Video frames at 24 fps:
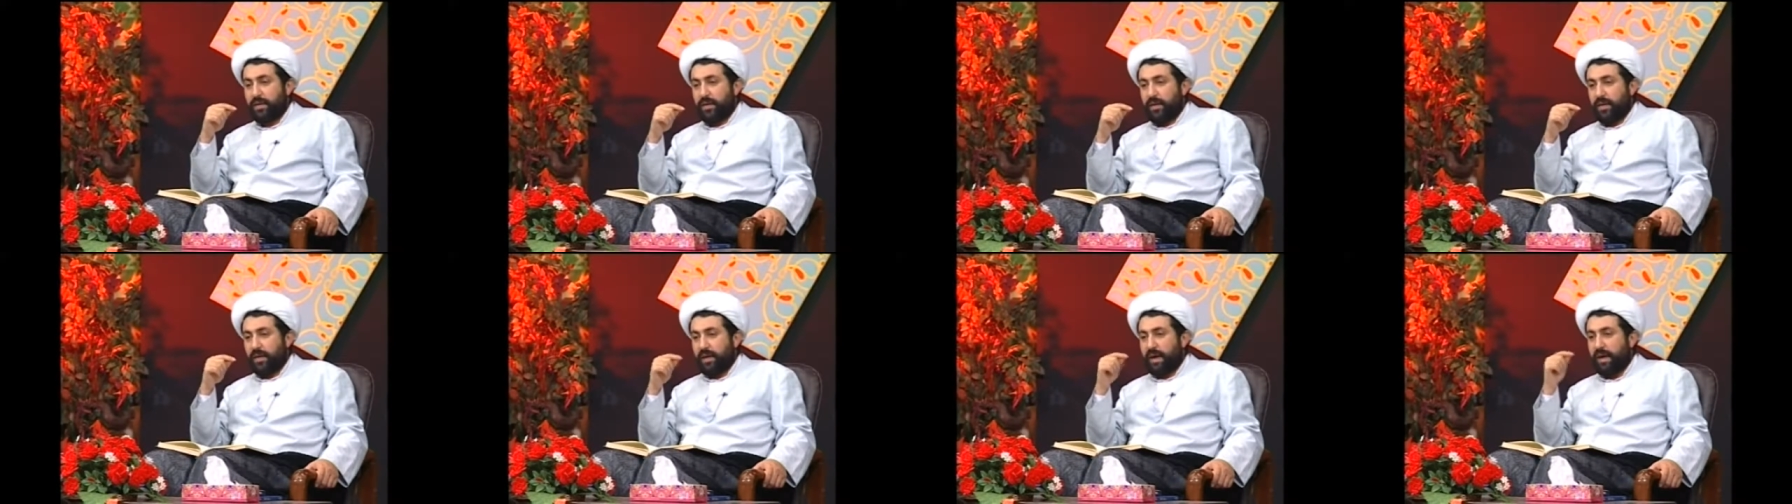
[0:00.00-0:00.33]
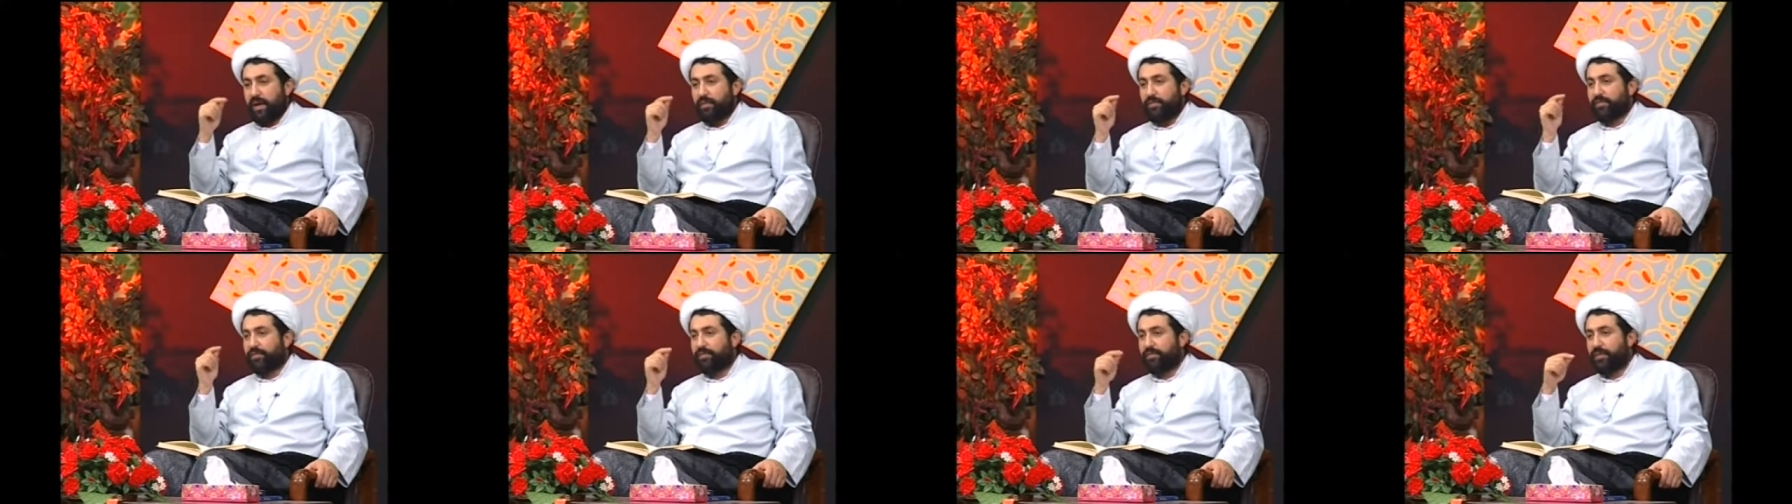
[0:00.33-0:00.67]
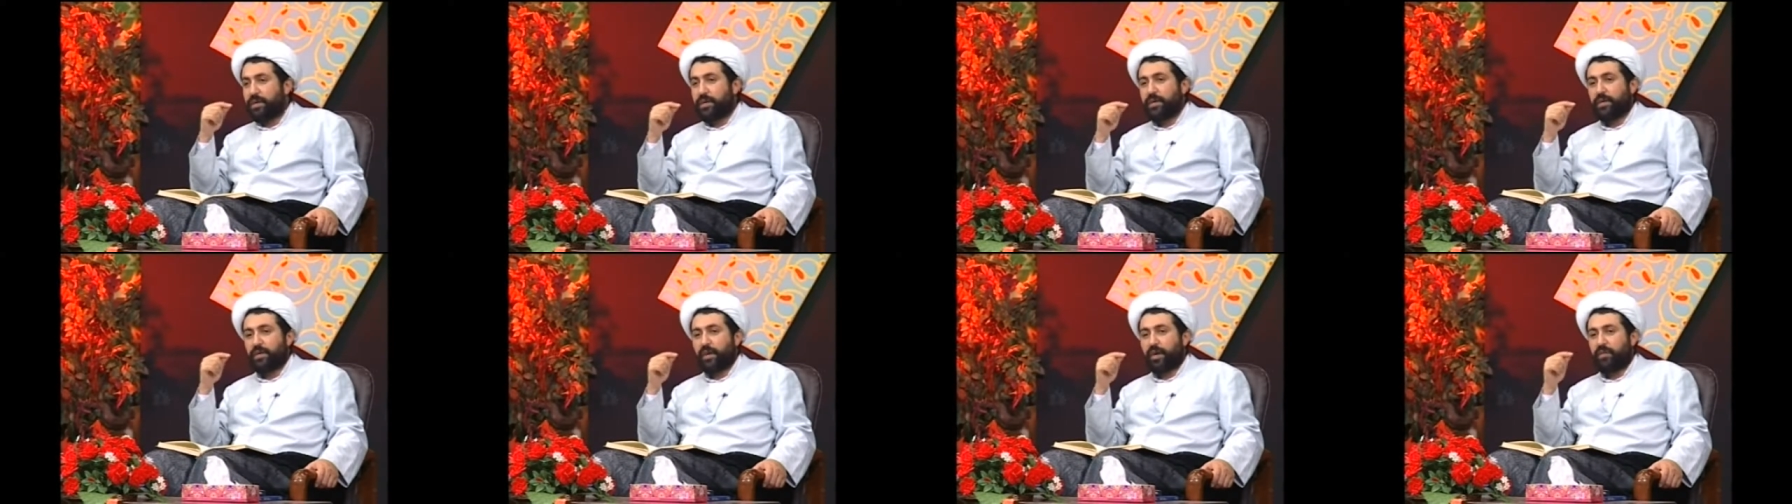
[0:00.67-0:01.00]
have
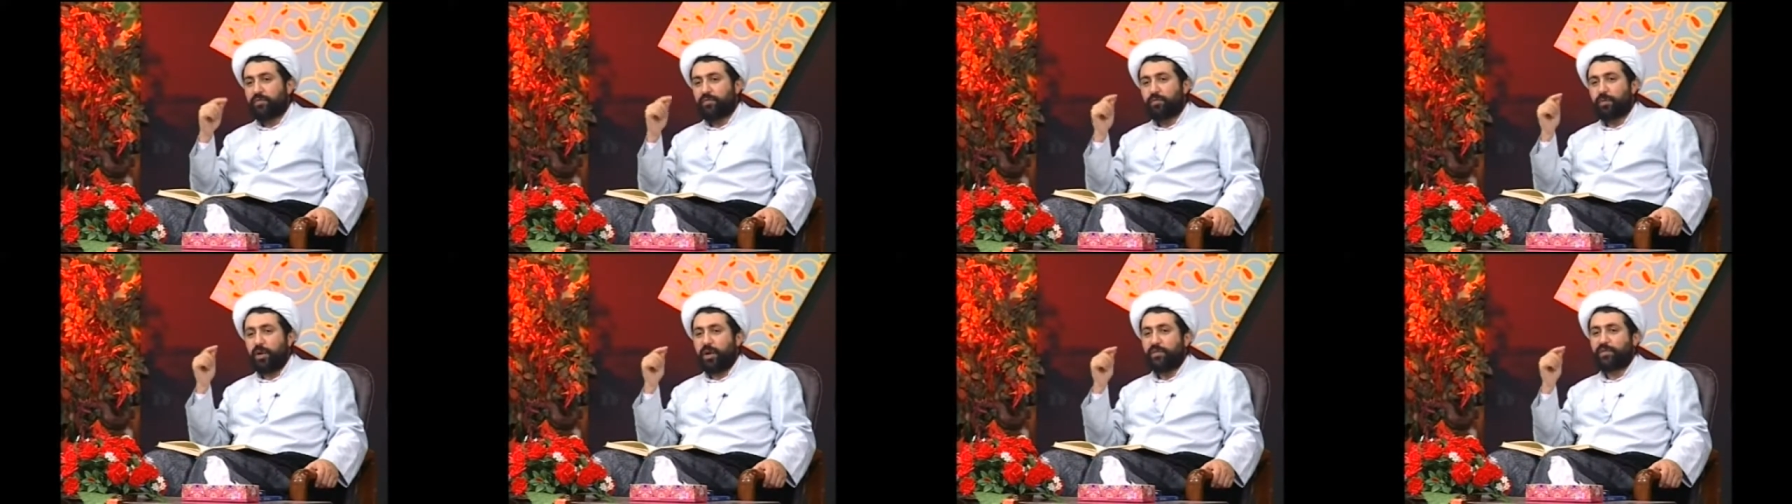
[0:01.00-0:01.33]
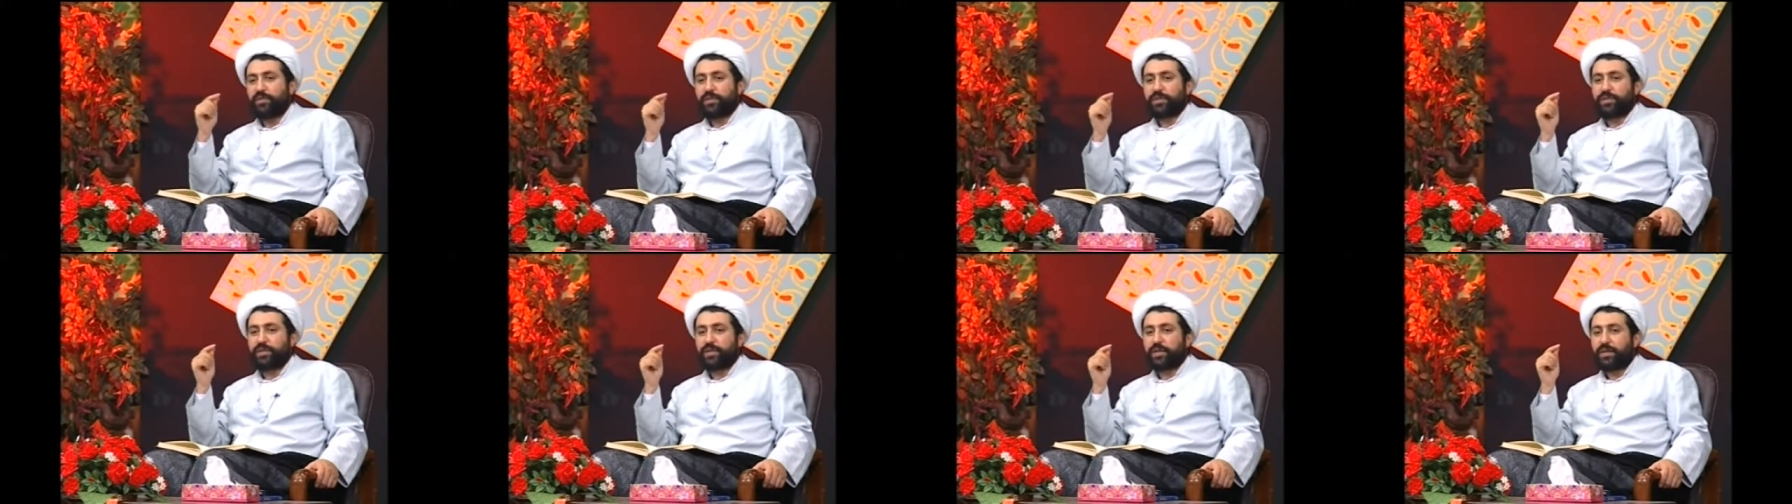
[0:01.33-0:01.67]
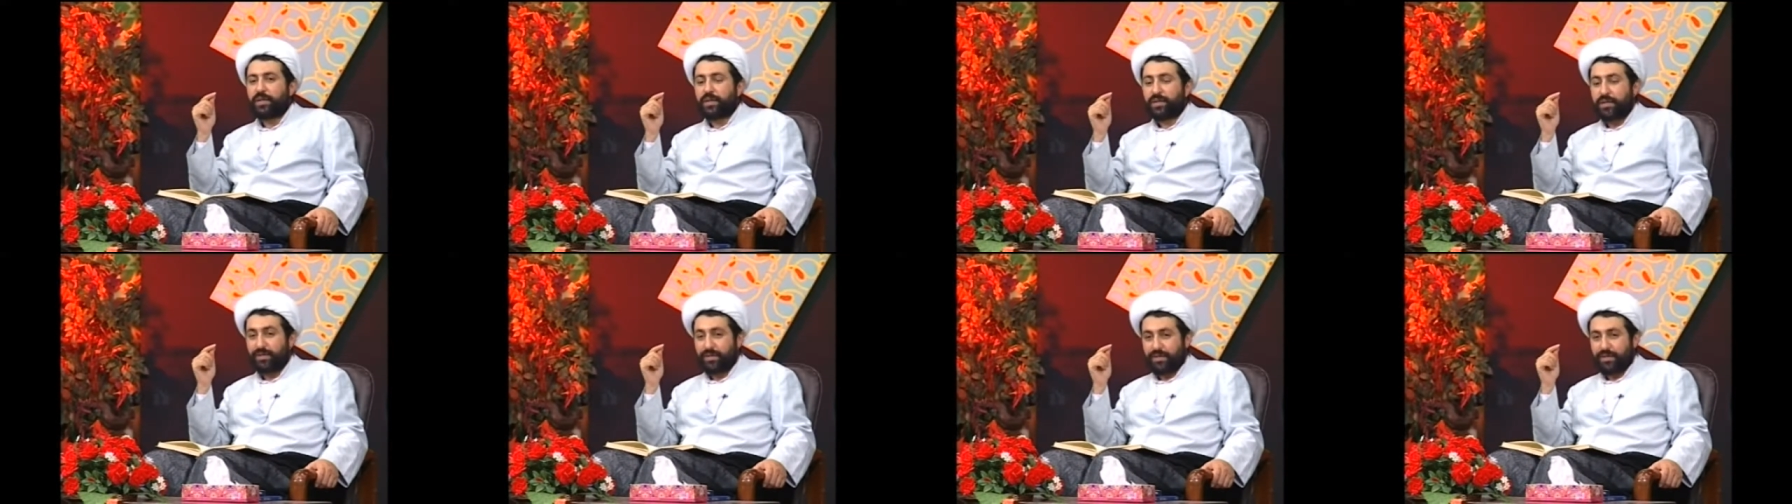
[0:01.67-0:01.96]
fear of poverty.